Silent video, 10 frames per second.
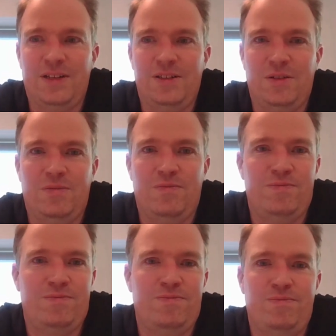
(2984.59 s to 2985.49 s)

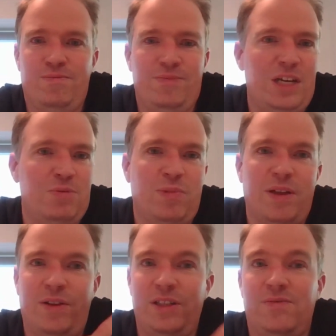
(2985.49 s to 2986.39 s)
So dashboard
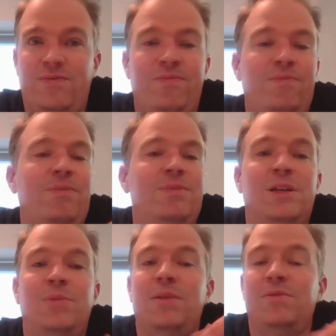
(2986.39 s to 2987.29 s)
bundle is
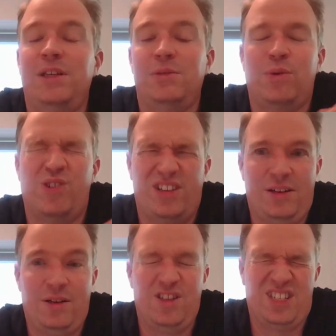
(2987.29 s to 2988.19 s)
sometimes things we're
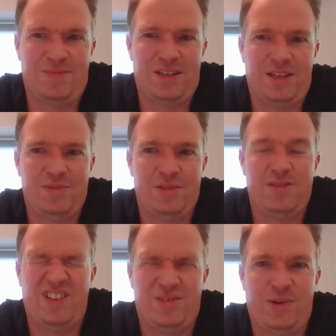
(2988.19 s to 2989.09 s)
working on,
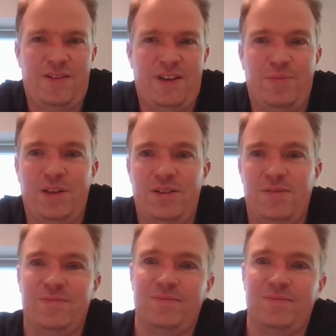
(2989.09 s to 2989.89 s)
sometimes things we have adopted.